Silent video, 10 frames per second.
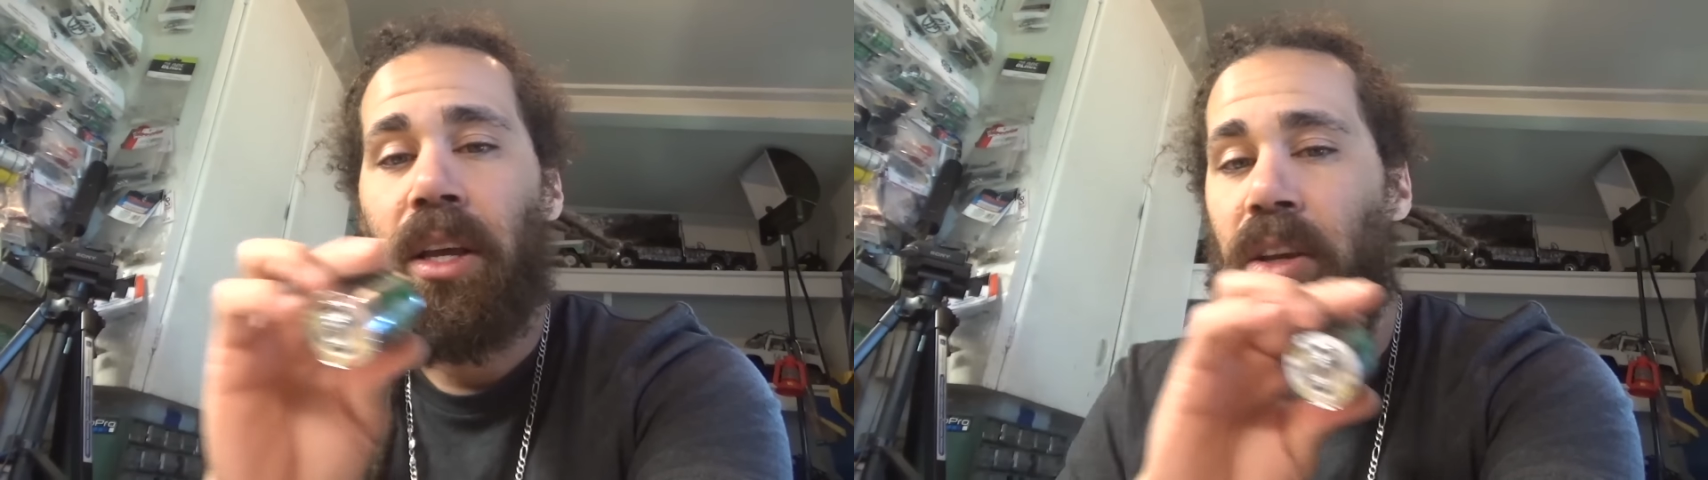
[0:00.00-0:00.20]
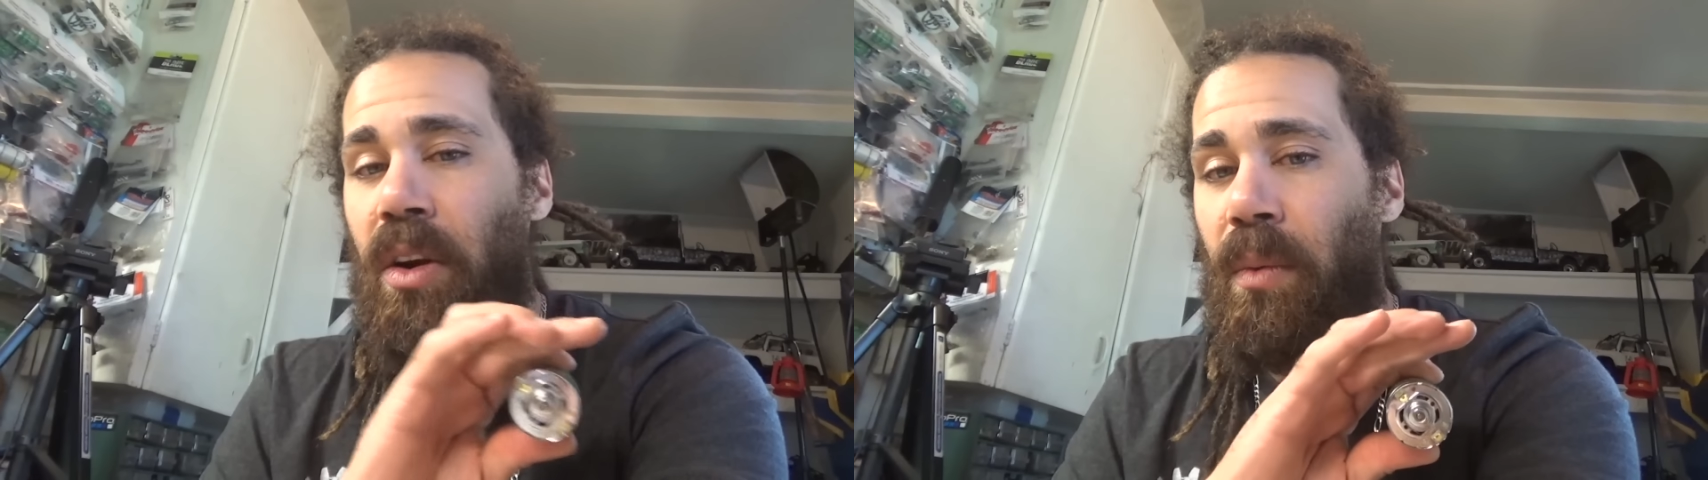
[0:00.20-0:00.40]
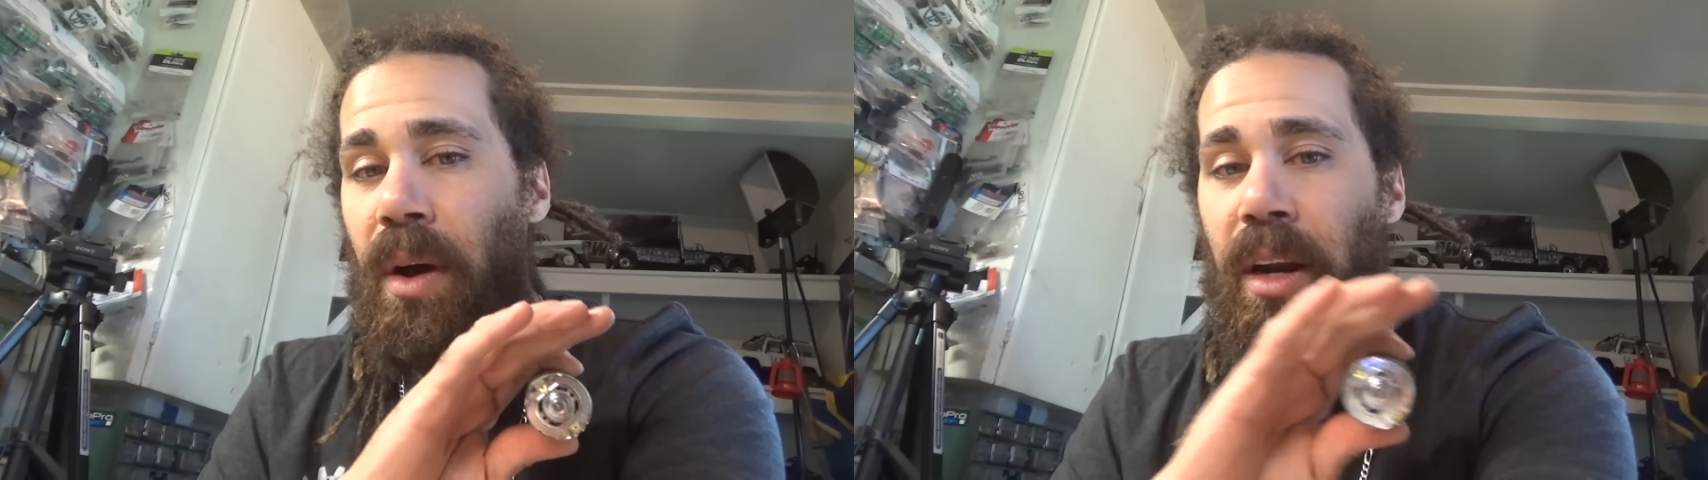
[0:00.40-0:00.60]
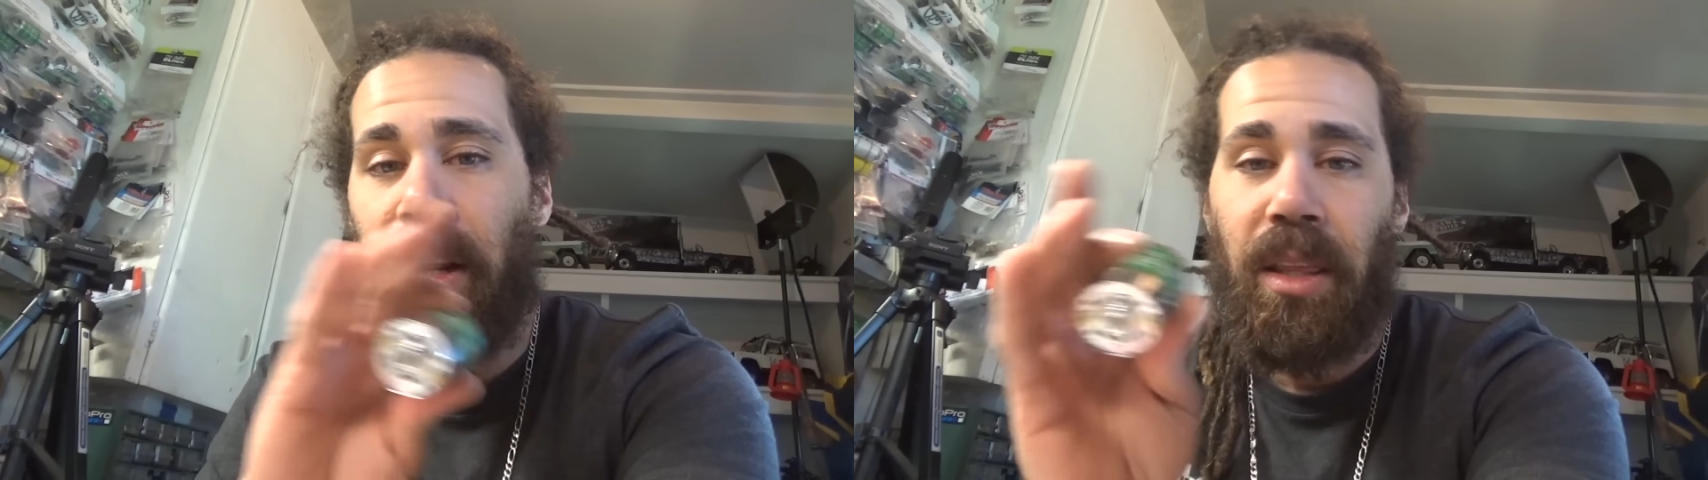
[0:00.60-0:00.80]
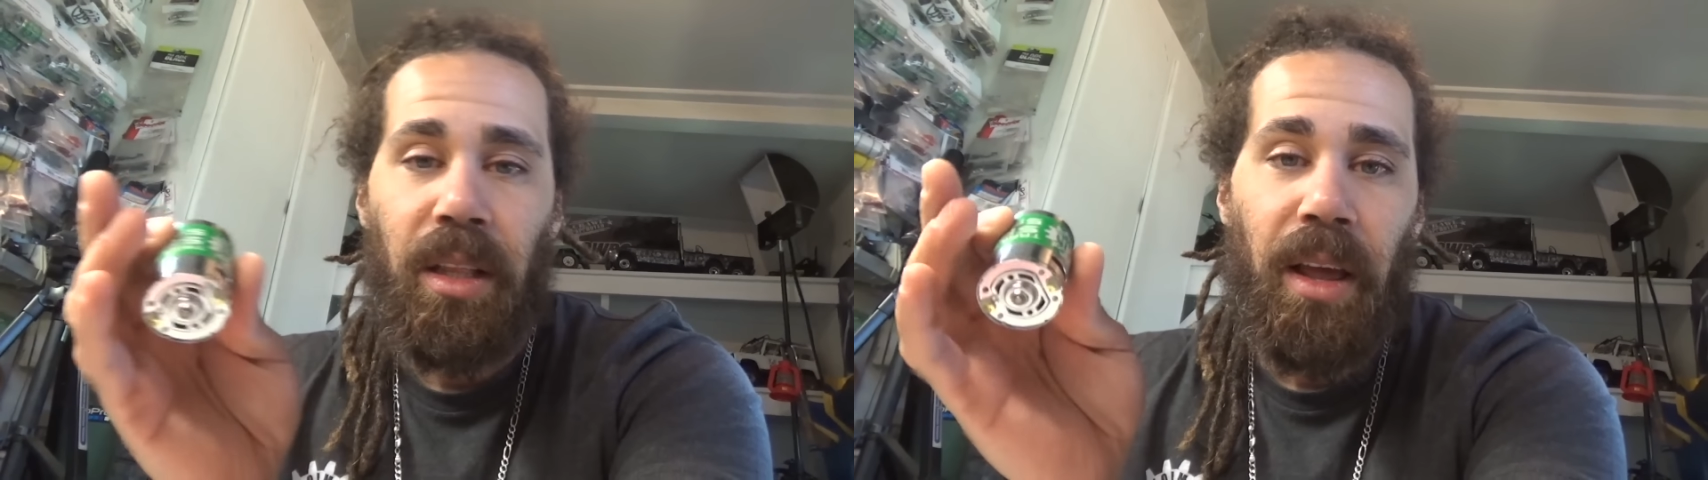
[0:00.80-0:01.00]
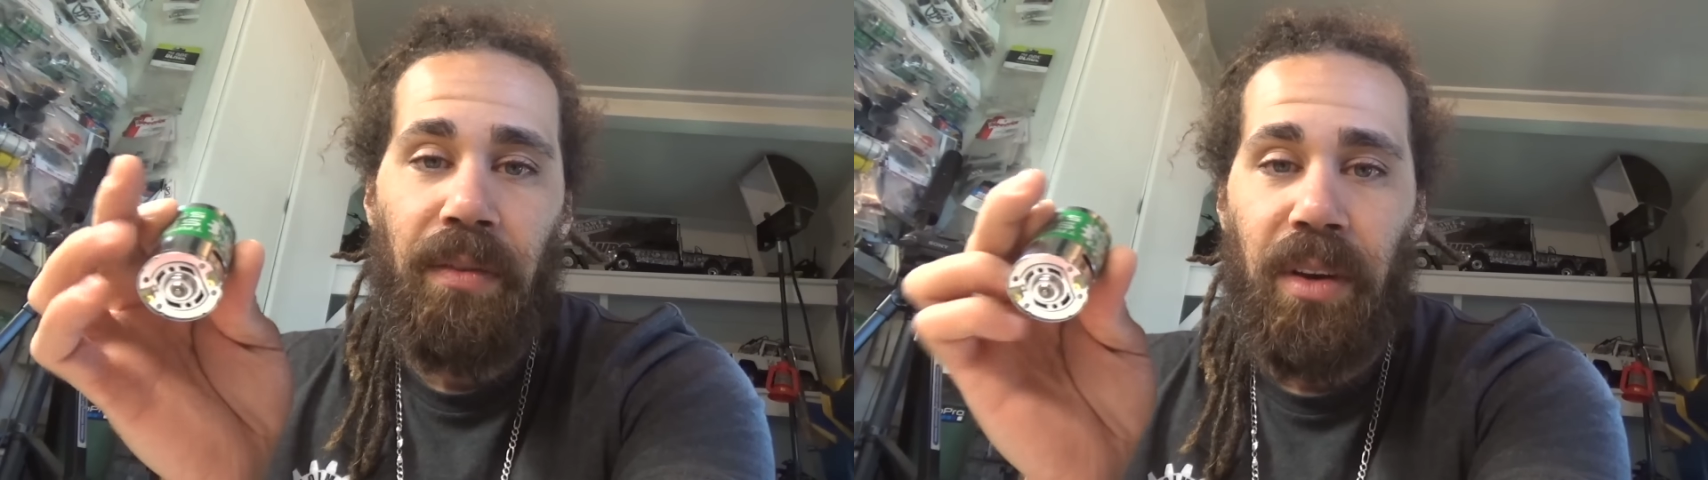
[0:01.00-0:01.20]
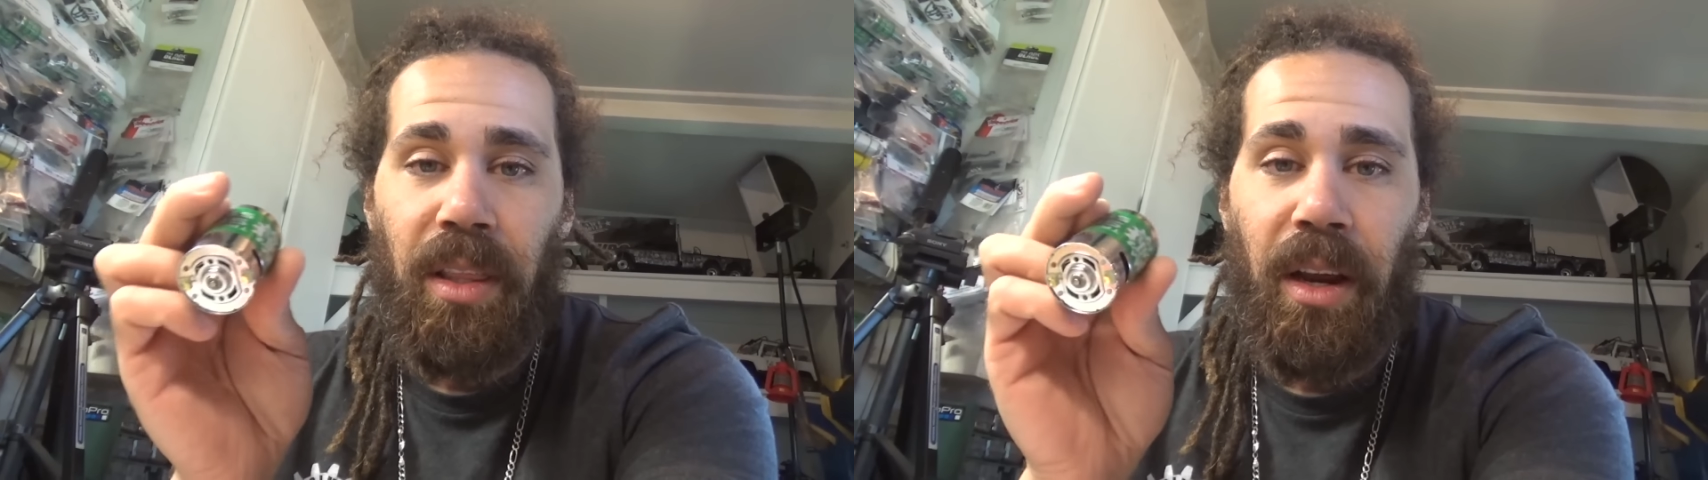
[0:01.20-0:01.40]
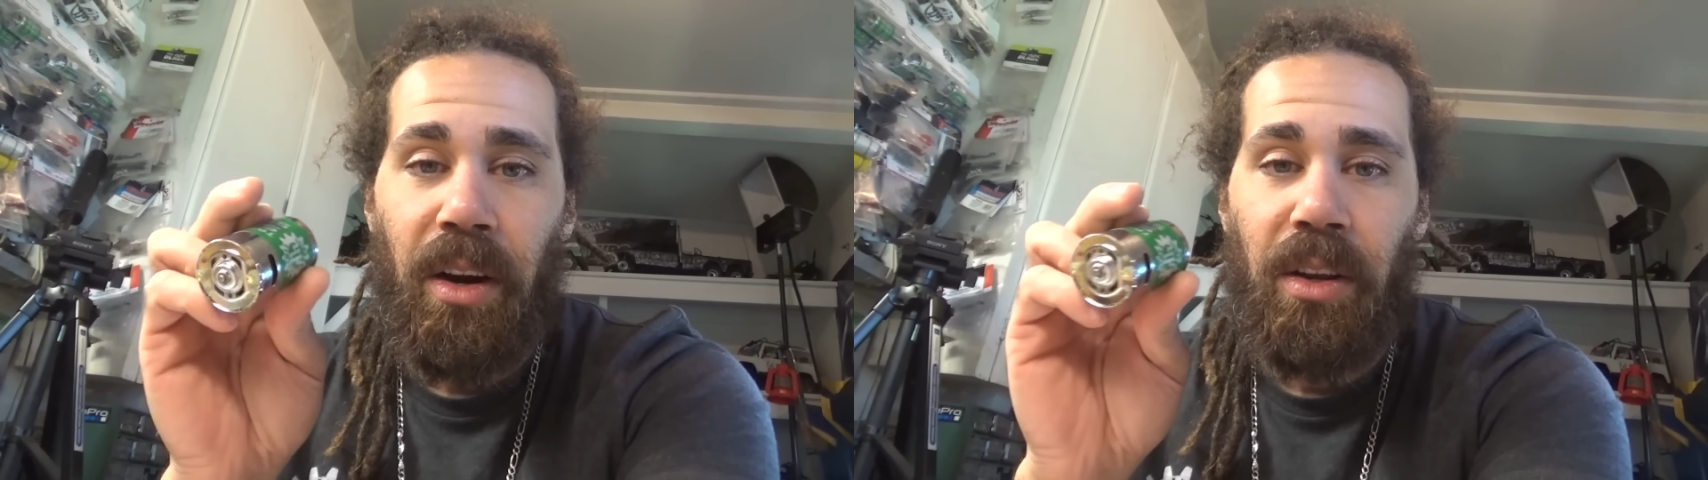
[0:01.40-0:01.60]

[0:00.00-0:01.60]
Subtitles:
You don't want anything left in there.